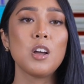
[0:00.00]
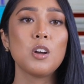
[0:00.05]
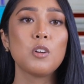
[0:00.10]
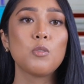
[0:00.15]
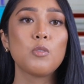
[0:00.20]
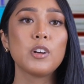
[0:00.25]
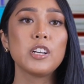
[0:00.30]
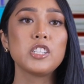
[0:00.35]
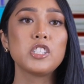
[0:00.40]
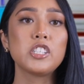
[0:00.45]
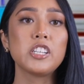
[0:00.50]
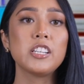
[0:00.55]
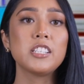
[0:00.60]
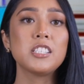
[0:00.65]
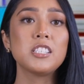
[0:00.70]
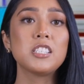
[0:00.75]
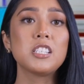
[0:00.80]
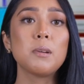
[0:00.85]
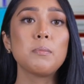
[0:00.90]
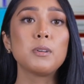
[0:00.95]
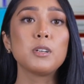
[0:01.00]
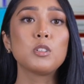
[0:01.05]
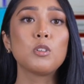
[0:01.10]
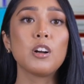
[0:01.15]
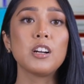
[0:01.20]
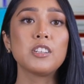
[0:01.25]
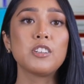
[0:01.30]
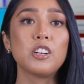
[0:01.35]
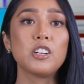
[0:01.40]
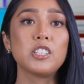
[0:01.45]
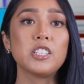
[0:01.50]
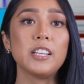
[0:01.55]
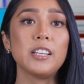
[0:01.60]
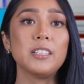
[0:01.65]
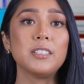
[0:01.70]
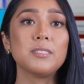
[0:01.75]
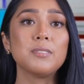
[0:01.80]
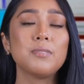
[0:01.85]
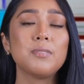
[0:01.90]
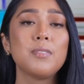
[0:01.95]
reached in December
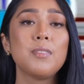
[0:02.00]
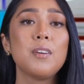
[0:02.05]
2013.